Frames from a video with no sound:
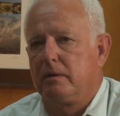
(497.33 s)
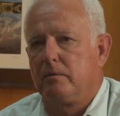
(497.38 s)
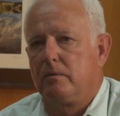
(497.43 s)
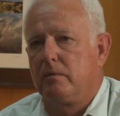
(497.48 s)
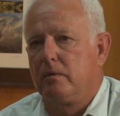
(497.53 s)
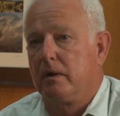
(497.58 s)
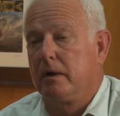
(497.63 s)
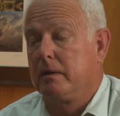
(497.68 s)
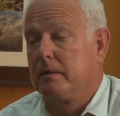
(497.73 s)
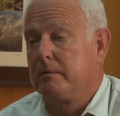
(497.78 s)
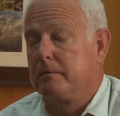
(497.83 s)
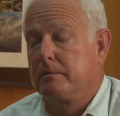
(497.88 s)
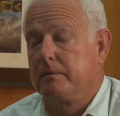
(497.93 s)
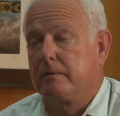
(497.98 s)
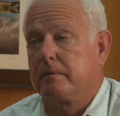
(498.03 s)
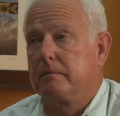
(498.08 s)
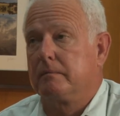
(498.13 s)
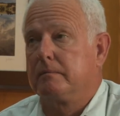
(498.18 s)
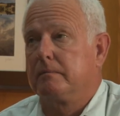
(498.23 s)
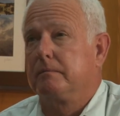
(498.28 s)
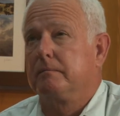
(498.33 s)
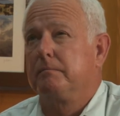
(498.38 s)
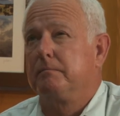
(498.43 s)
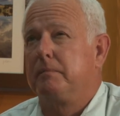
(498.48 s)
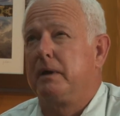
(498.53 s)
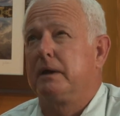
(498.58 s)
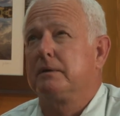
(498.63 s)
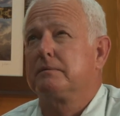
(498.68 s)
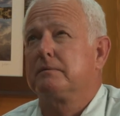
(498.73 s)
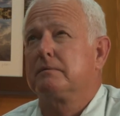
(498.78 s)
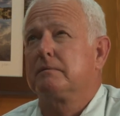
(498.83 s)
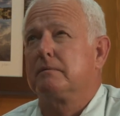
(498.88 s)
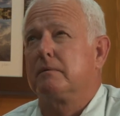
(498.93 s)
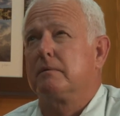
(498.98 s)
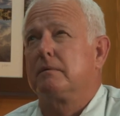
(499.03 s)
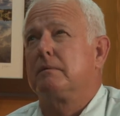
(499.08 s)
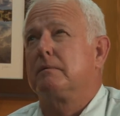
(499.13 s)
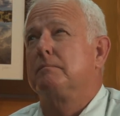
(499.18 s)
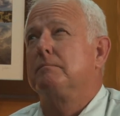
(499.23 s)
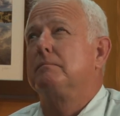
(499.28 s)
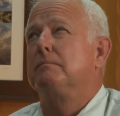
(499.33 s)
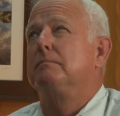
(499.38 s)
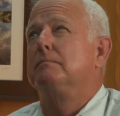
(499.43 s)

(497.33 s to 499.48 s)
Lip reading: One of the best or